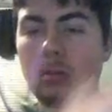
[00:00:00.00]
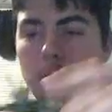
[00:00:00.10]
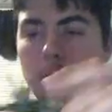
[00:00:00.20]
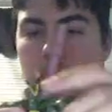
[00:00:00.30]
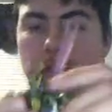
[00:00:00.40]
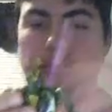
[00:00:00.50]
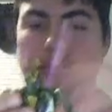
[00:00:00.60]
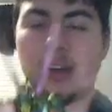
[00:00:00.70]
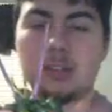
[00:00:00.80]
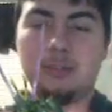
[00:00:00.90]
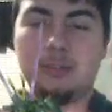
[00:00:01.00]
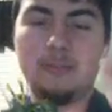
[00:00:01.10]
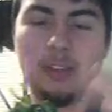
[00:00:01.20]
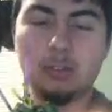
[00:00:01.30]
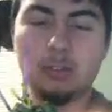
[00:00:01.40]
But it just actually
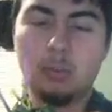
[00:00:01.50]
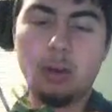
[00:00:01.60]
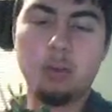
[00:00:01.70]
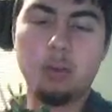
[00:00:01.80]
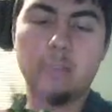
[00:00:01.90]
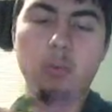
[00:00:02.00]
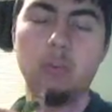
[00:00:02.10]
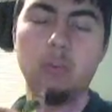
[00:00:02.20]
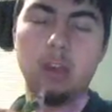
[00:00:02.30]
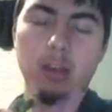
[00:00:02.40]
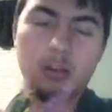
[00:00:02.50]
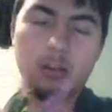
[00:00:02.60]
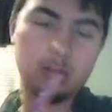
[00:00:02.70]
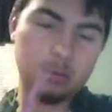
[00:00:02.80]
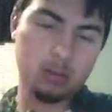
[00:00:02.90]
feels weird when you're moving it,
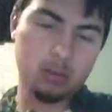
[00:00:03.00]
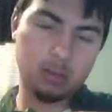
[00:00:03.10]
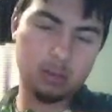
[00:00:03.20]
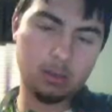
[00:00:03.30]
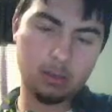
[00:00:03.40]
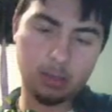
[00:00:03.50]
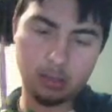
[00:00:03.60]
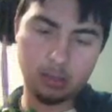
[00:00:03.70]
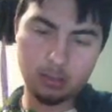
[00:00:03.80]
because